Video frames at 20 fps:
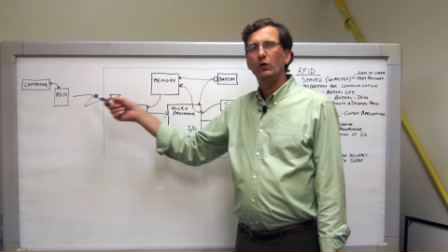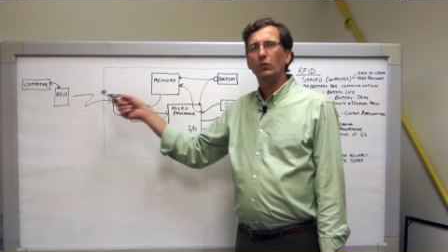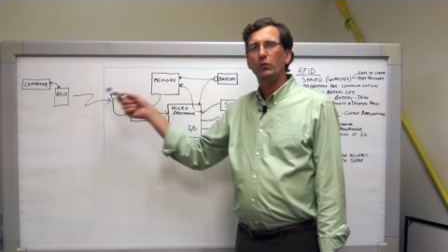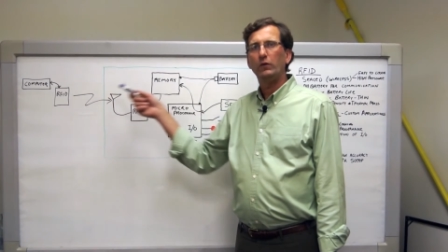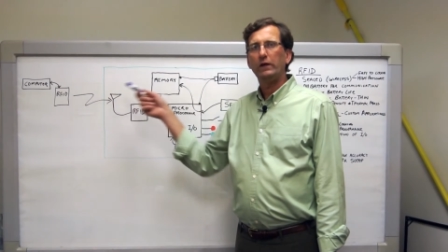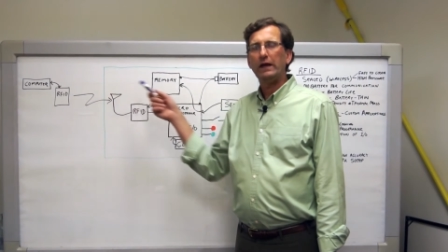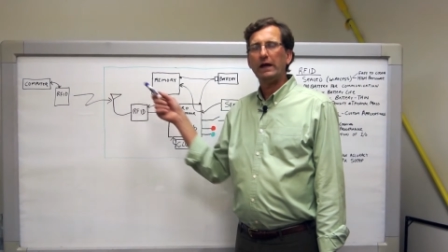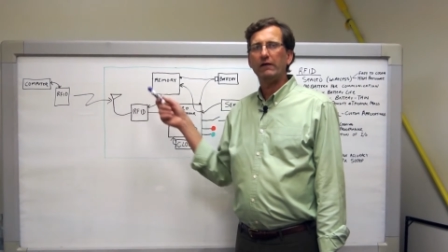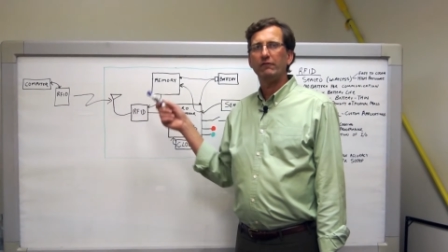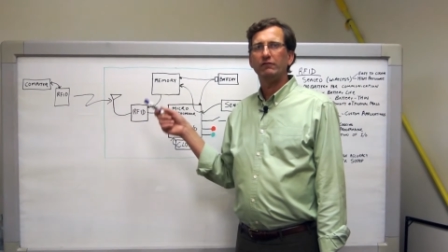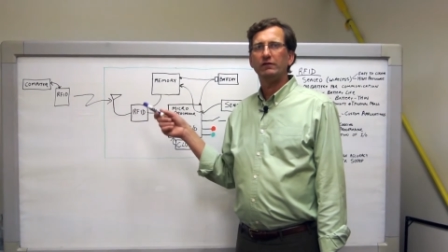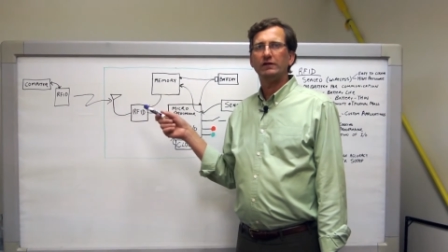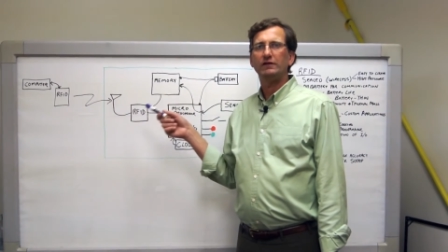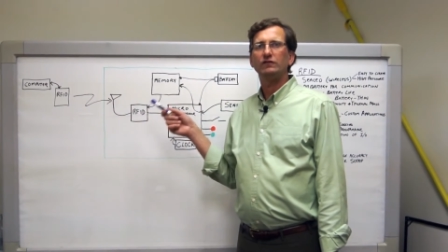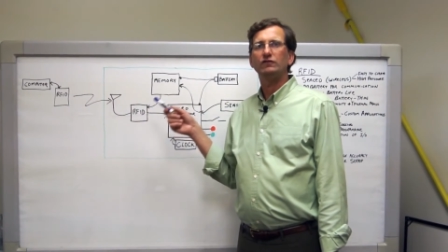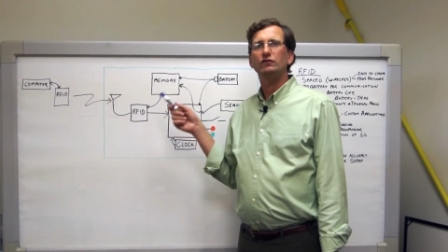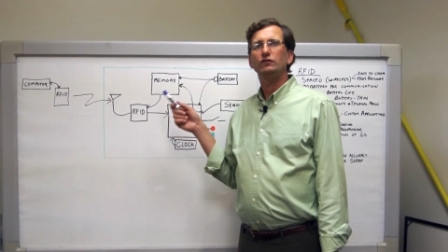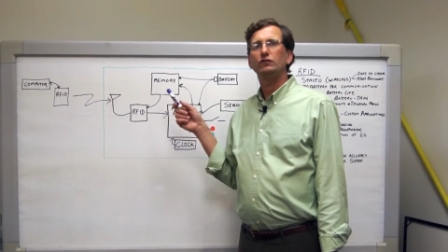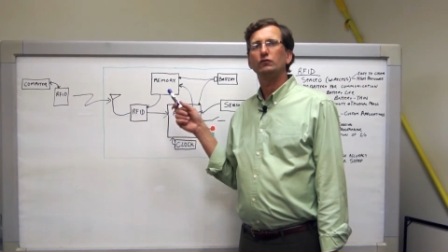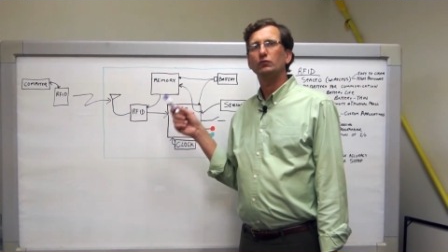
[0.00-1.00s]
We have an
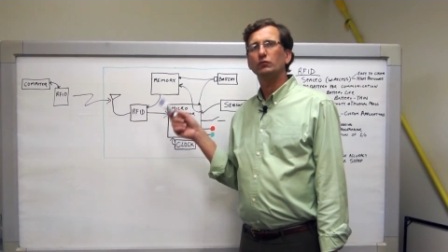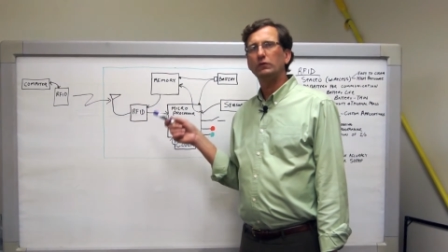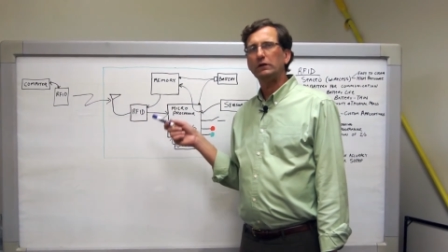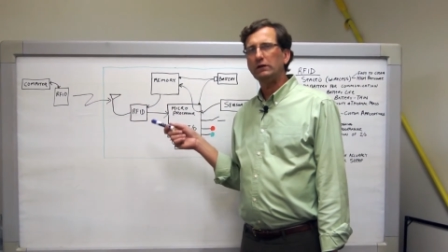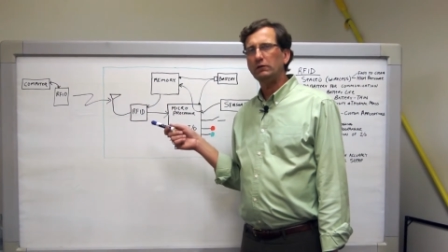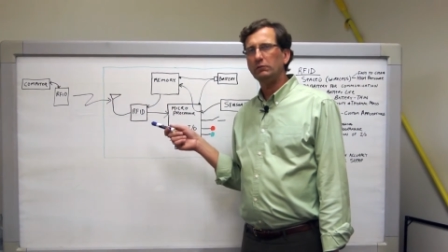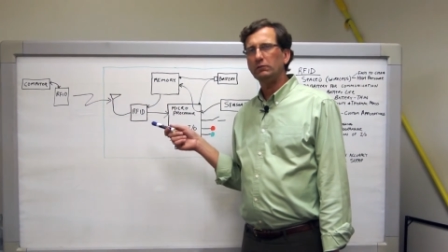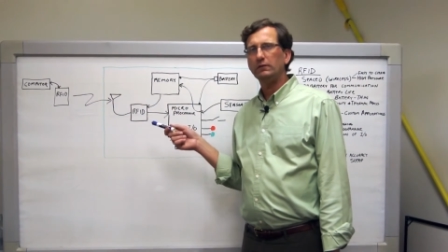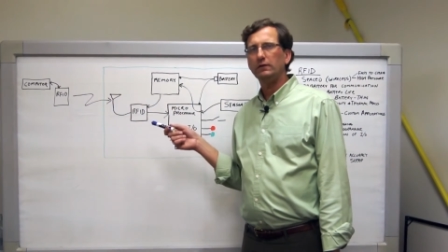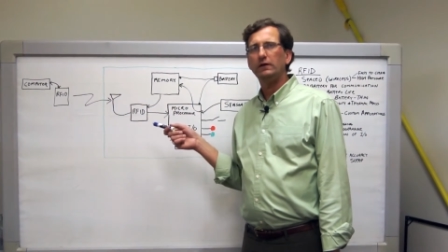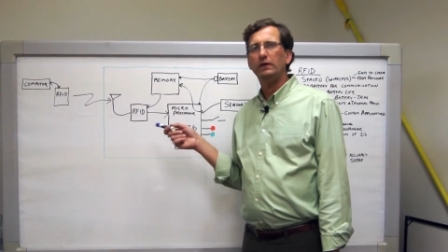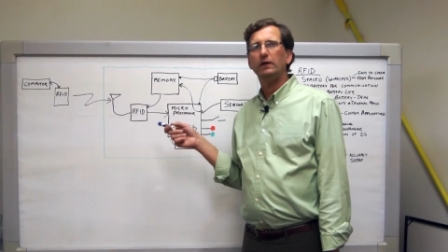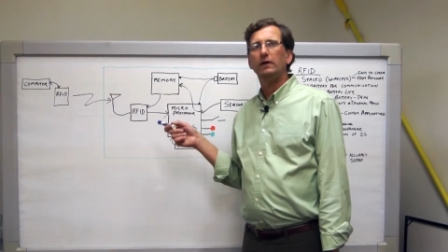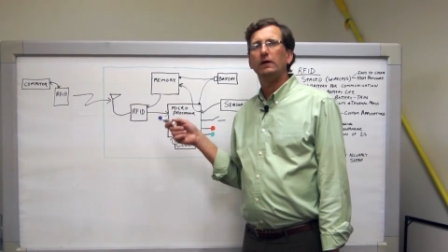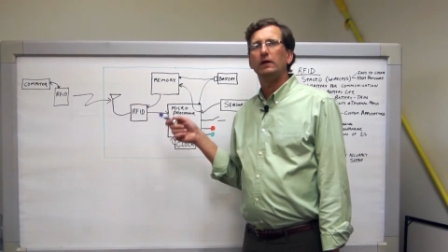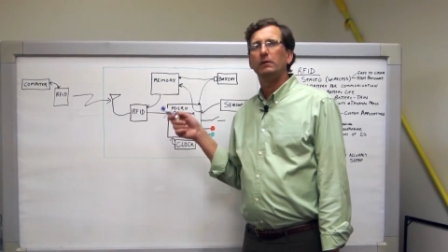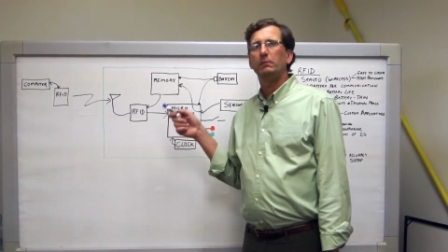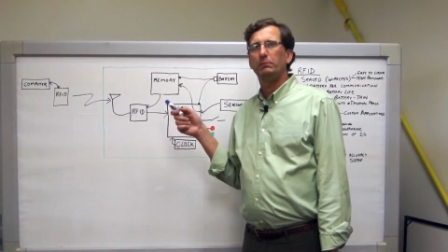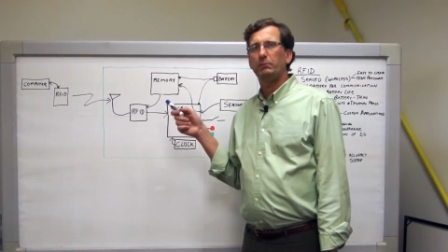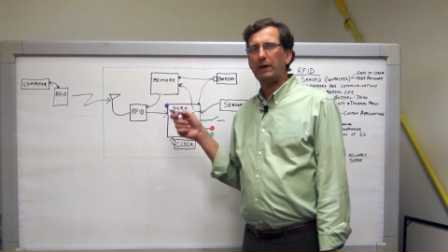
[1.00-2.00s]
extremely
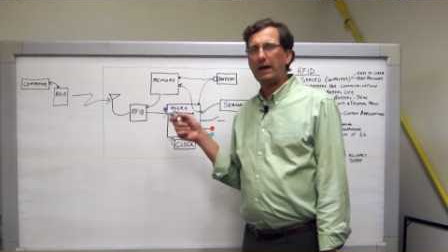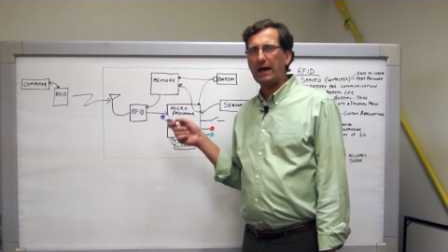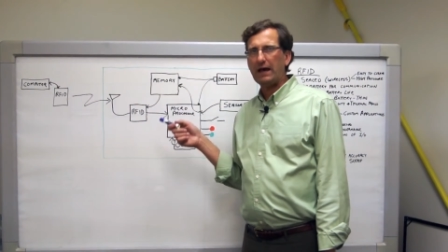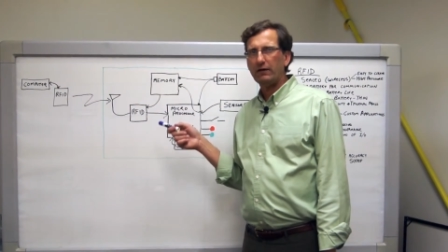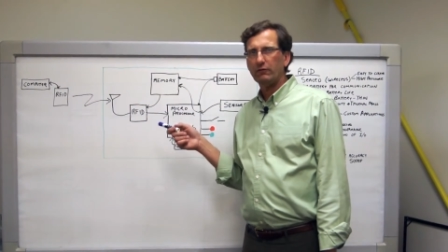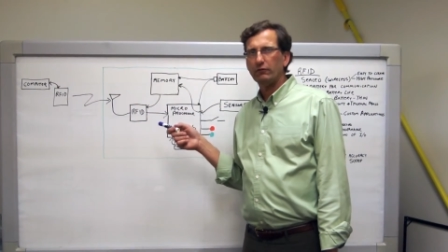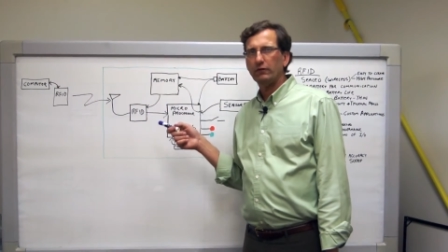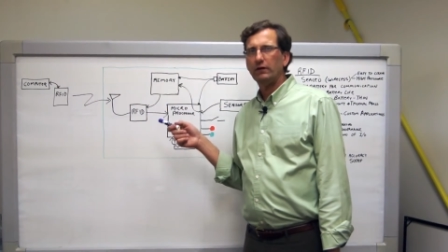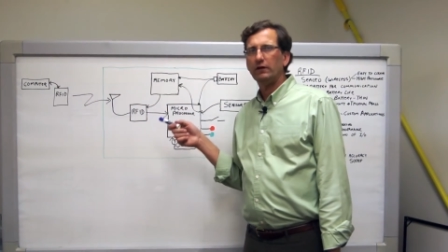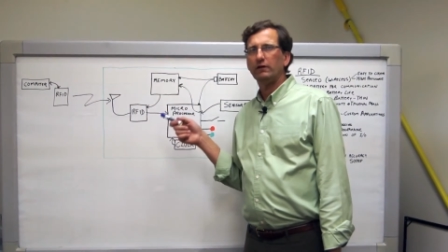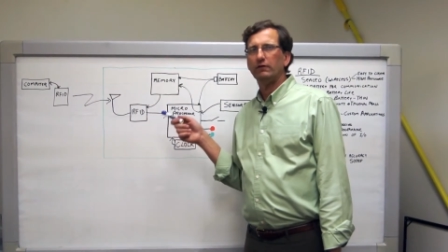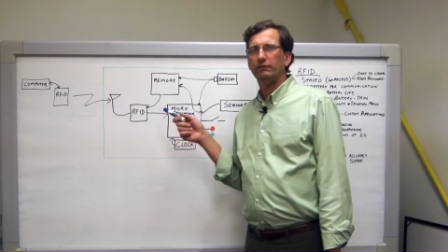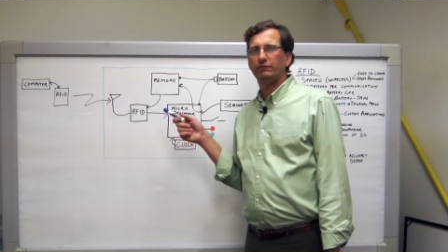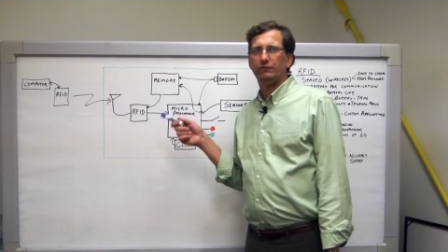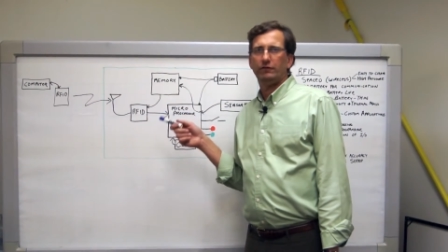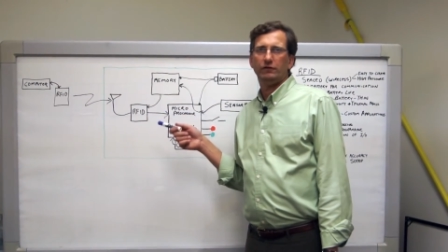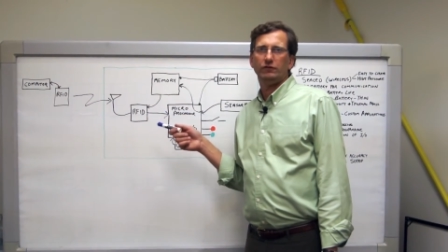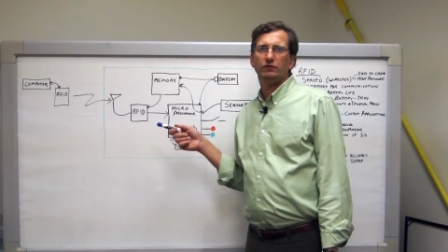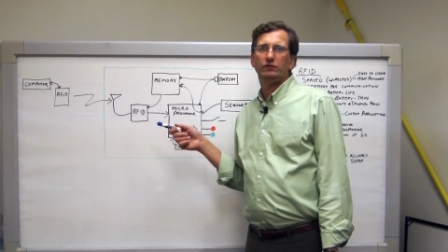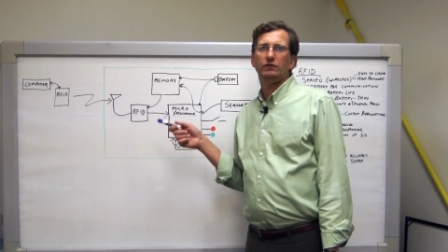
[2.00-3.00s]
battery
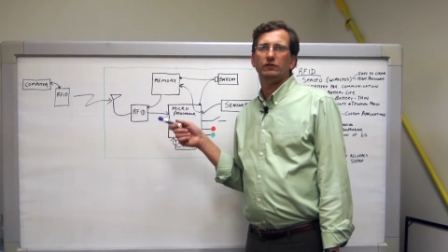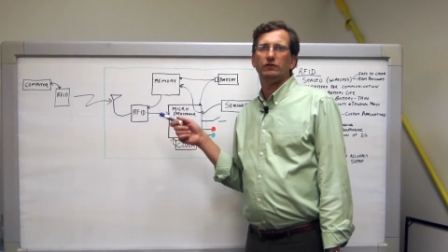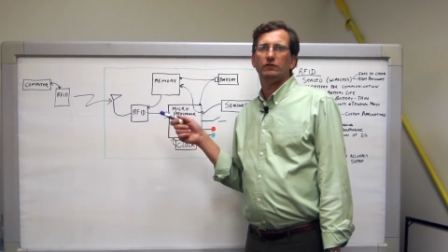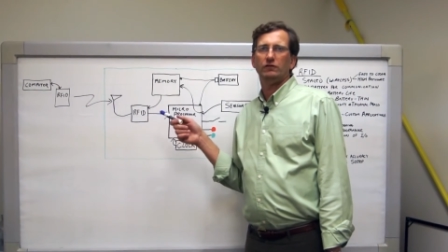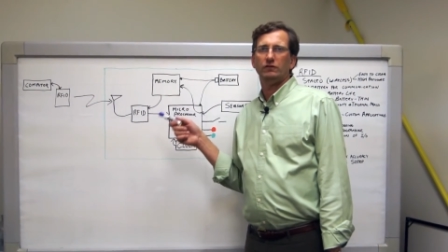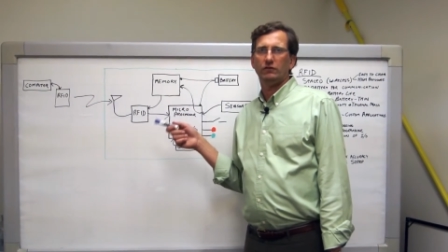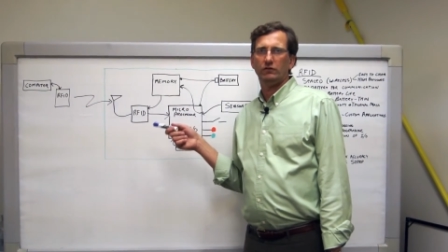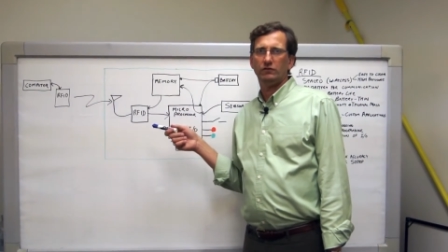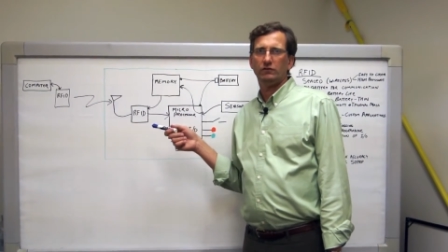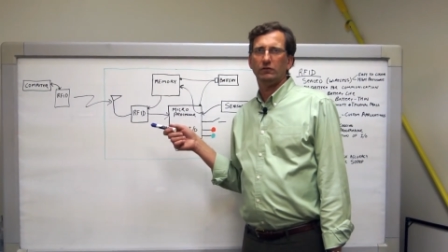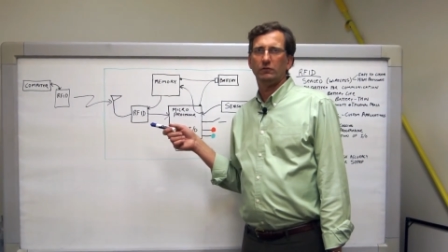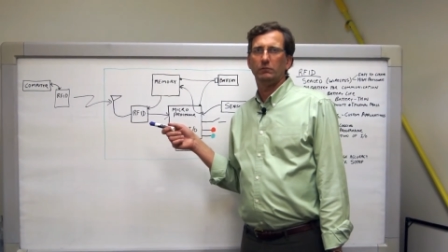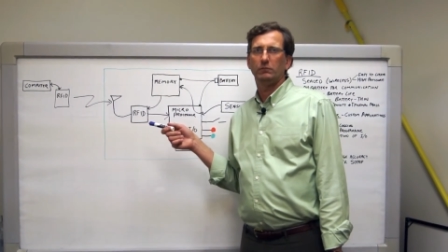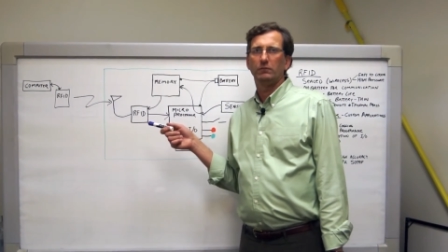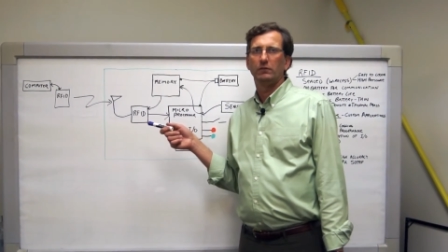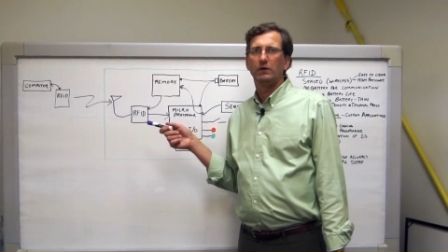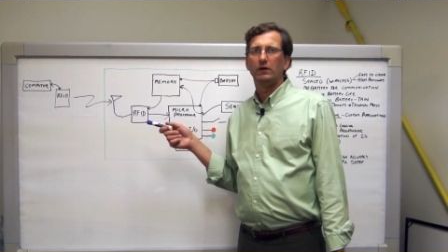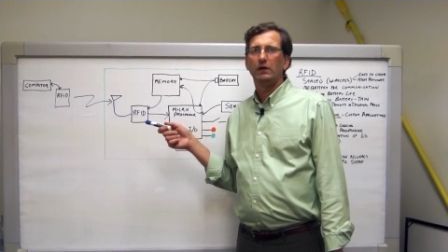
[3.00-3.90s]
efficient system,